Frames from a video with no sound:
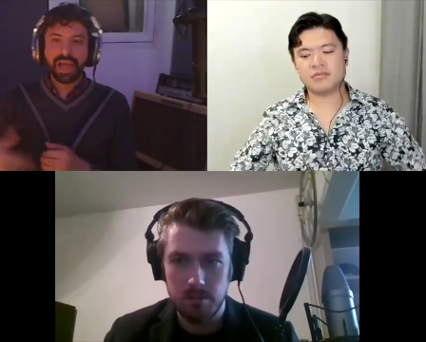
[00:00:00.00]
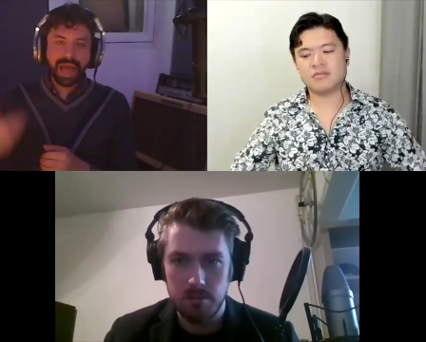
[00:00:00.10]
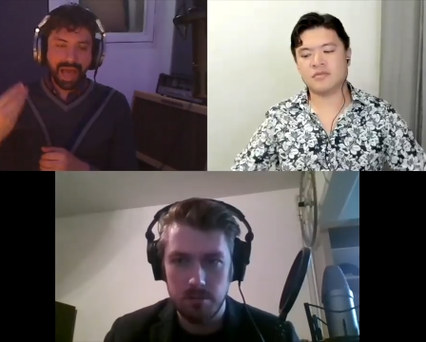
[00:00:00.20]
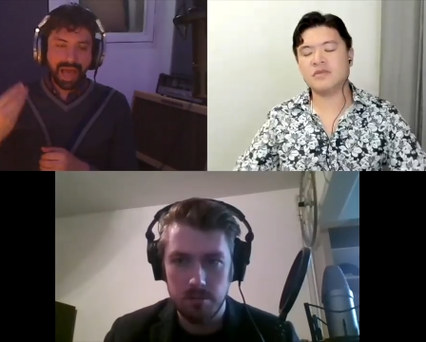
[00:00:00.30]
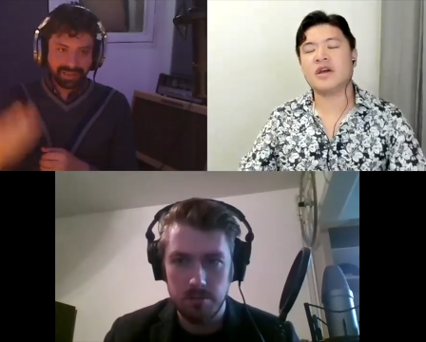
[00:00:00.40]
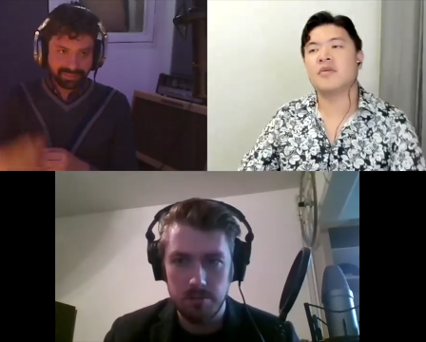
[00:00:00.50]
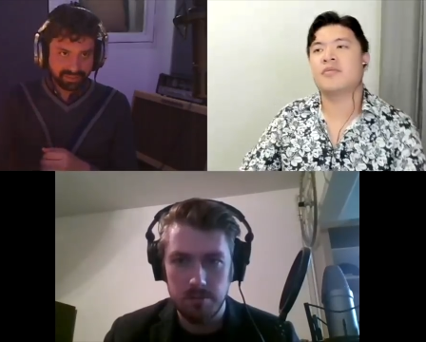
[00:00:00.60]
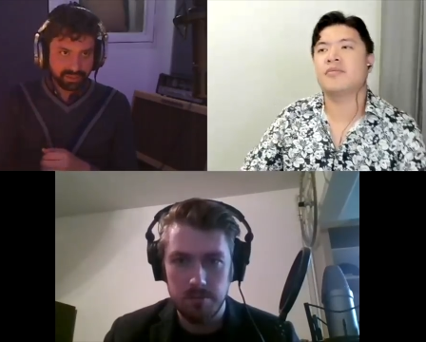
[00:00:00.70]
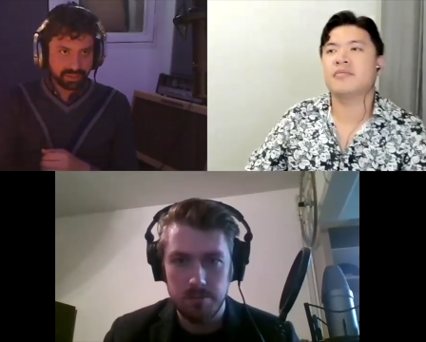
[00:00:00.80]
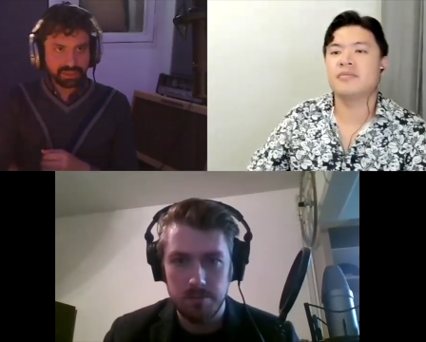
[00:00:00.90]
Speaker 1: Until okay.
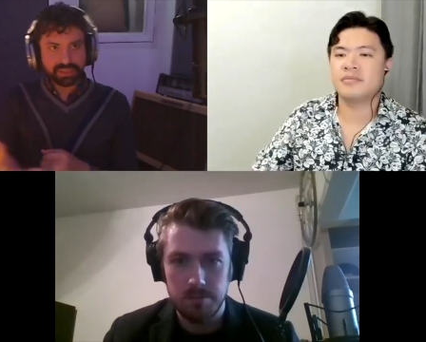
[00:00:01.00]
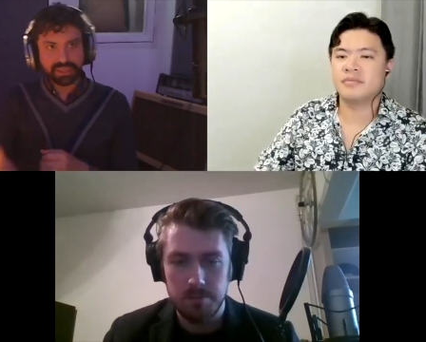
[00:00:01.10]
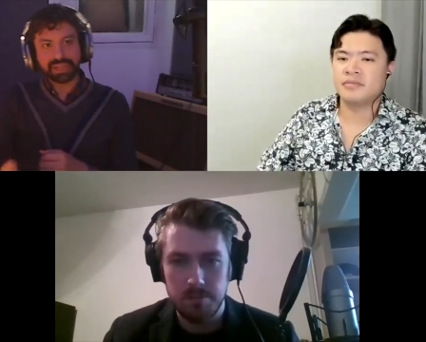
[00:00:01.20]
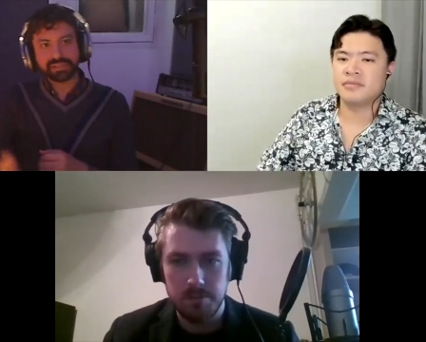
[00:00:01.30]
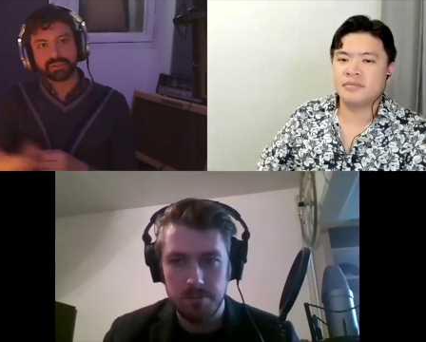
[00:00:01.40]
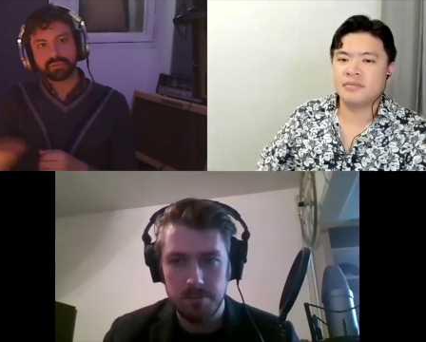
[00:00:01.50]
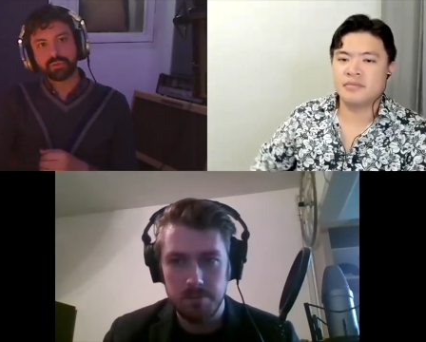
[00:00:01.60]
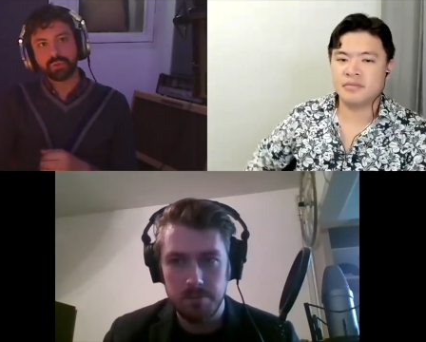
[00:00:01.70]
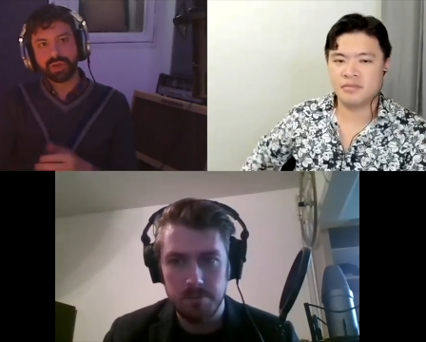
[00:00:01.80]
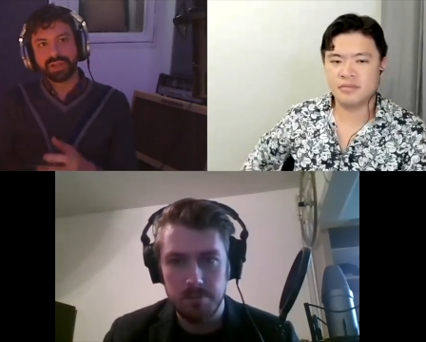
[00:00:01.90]
it gets
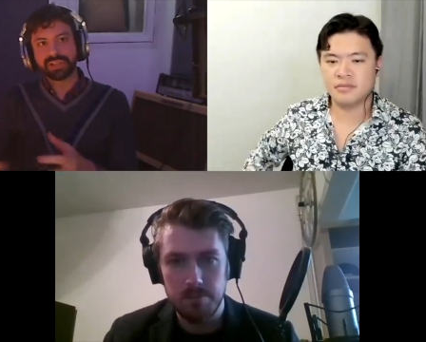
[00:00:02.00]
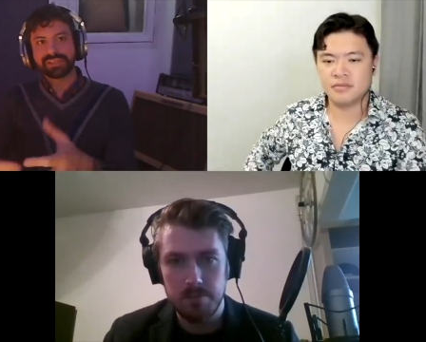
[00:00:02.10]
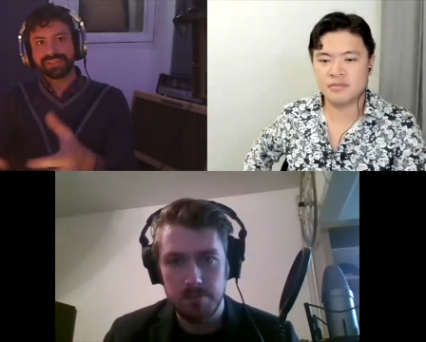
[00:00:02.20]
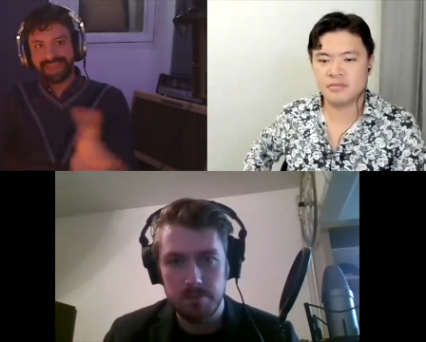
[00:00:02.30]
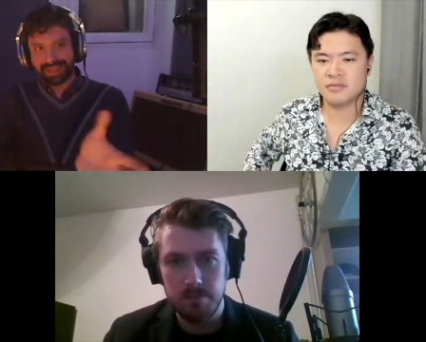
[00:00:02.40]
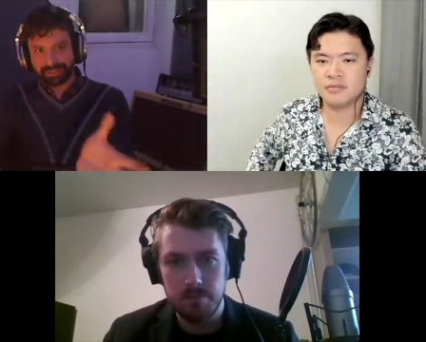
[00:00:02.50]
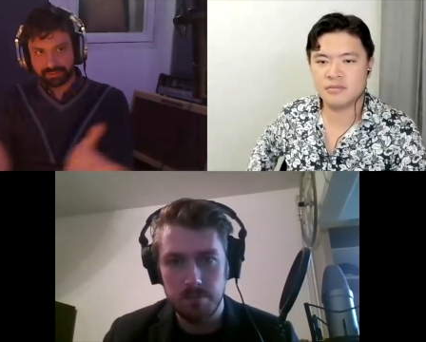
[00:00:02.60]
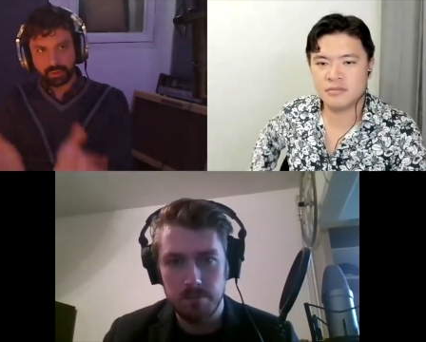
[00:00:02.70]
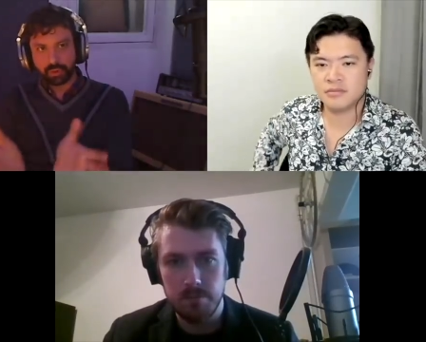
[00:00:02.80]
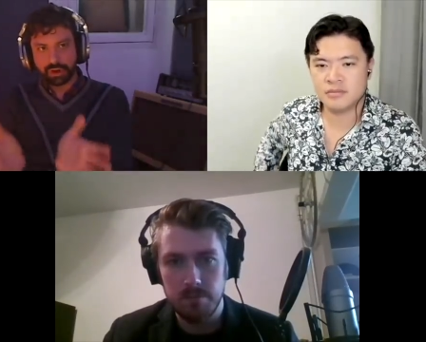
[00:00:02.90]
to a set
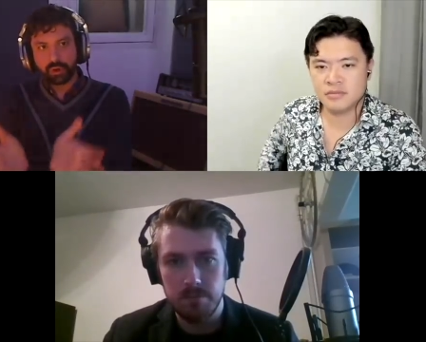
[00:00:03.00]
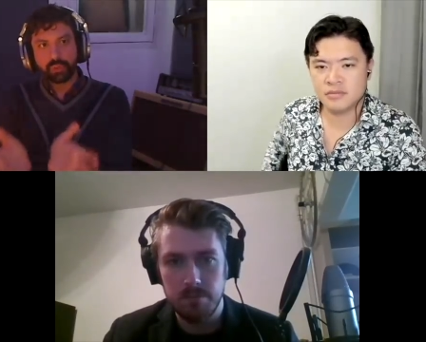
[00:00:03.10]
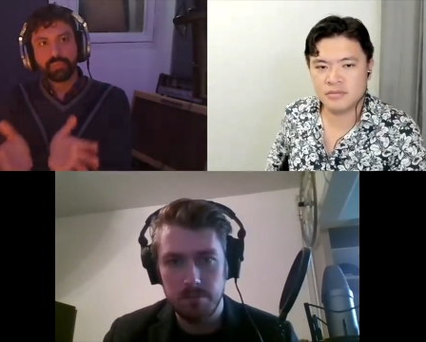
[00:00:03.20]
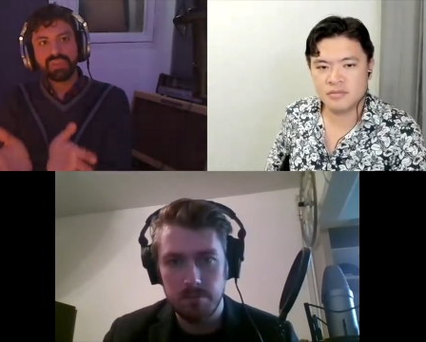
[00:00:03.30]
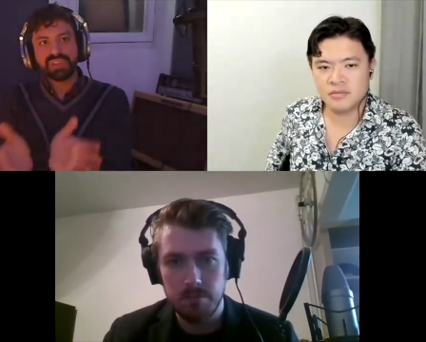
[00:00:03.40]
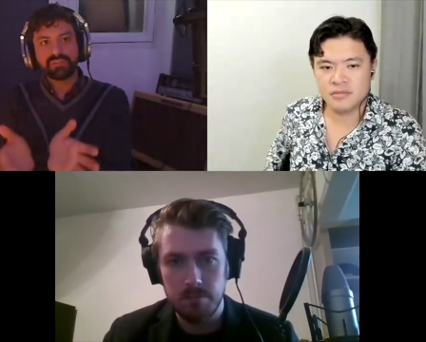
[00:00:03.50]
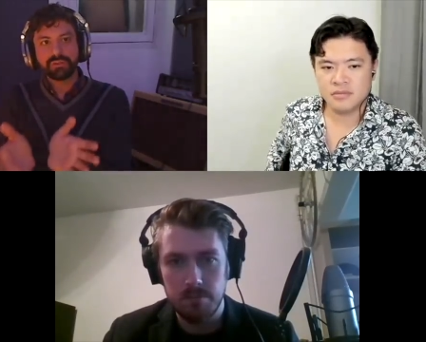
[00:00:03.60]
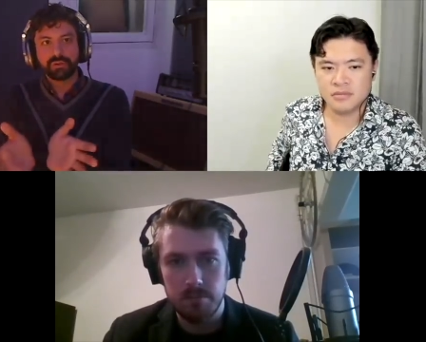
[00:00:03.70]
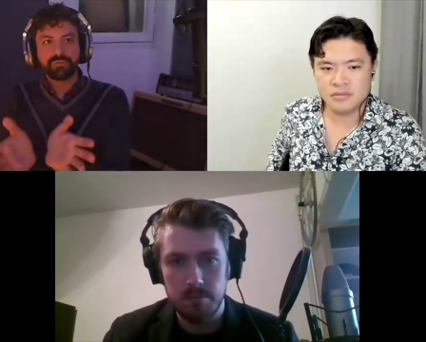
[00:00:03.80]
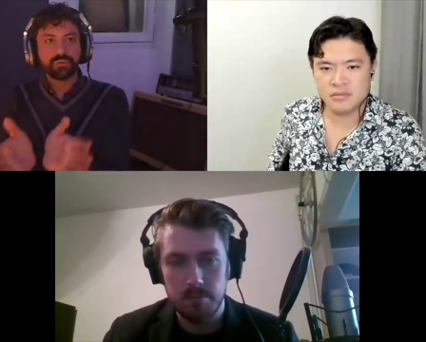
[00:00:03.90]
or a committee
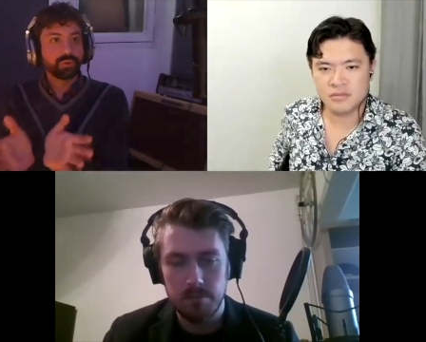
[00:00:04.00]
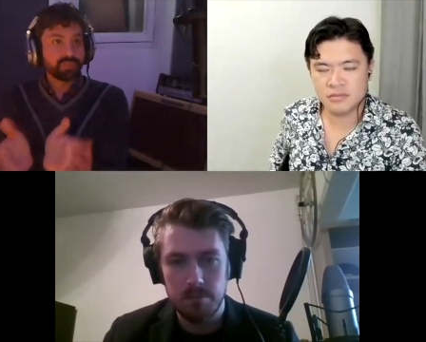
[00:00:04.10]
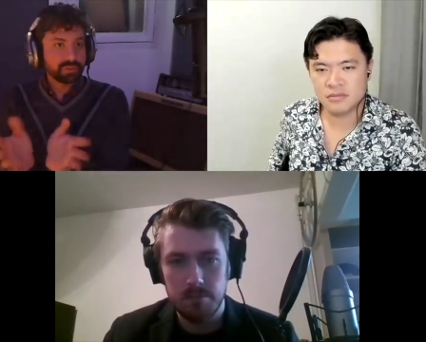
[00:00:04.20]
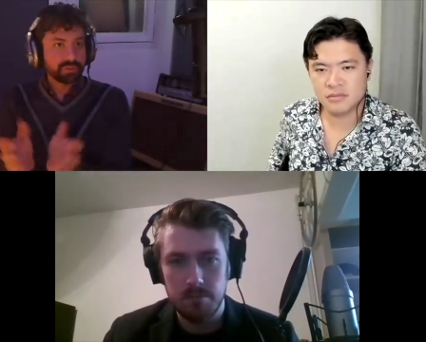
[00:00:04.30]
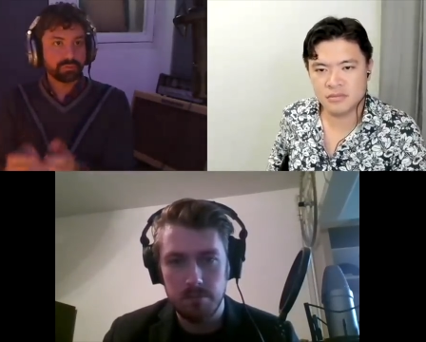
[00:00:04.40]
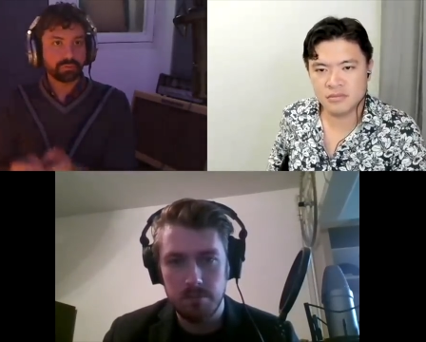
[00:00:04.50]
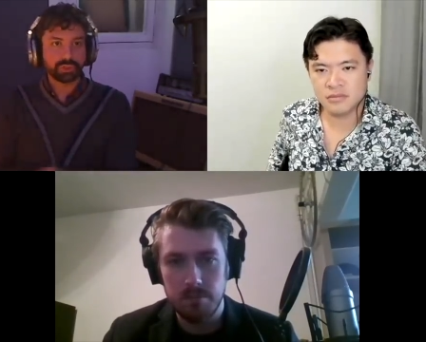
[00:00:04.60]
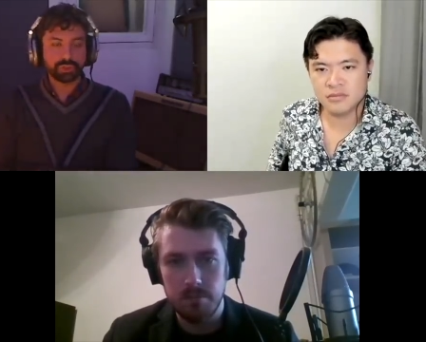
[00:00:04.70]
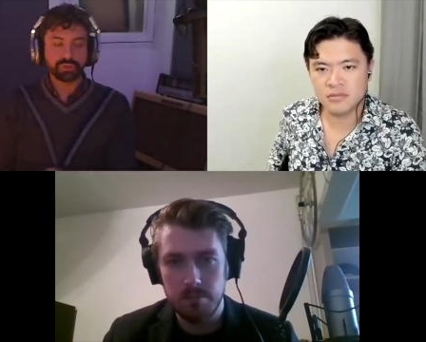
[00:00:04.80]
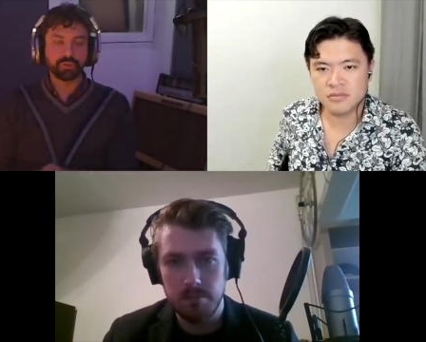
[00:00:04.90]
of voters, which
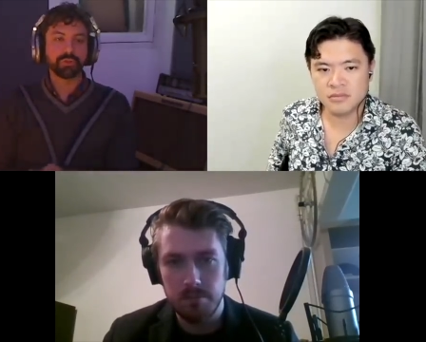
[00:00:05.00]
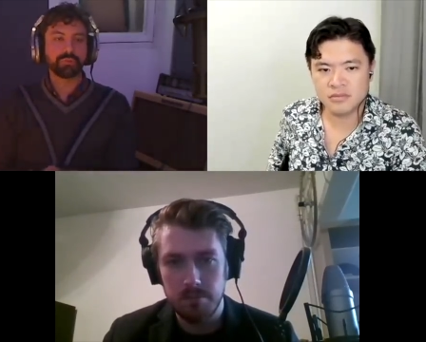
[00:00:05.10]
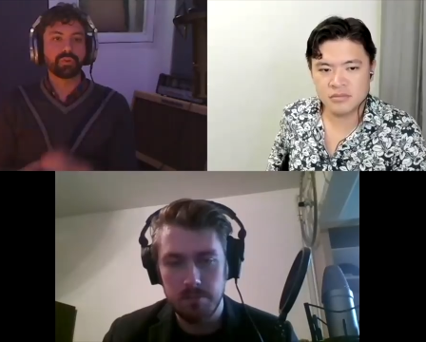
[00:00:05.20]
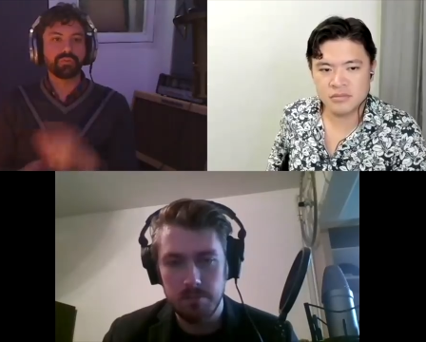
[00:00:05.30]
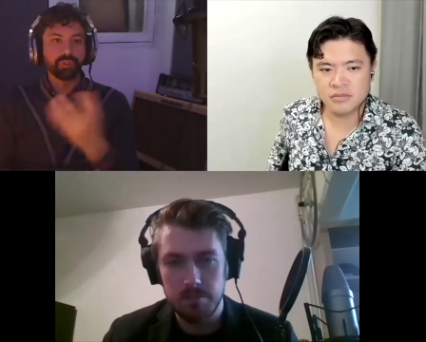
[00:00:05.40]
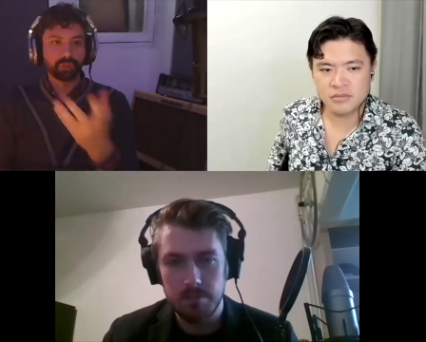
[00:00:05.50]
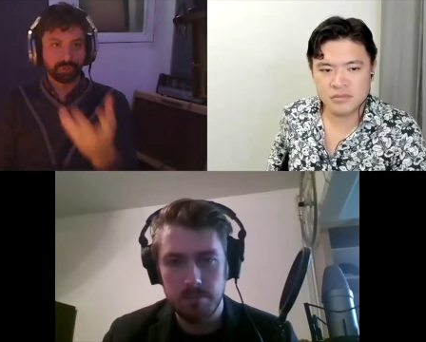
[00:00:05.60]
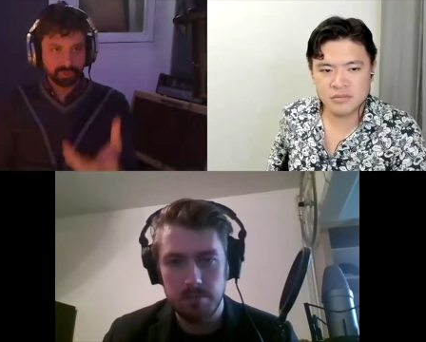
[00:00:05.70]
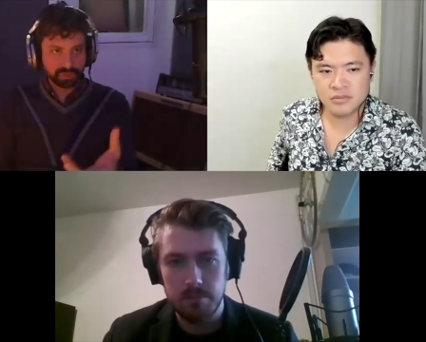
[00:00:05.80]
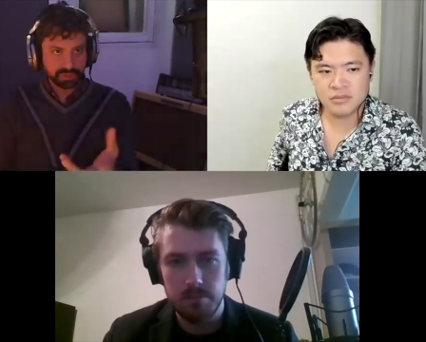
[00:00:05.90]
is called provisioners.